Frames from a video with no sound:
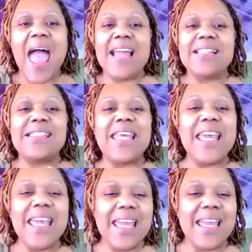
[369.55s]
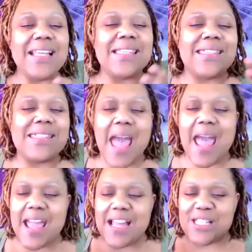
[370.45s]
And T
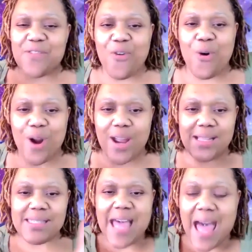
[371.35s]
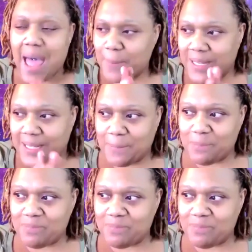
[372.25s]
stands for timely.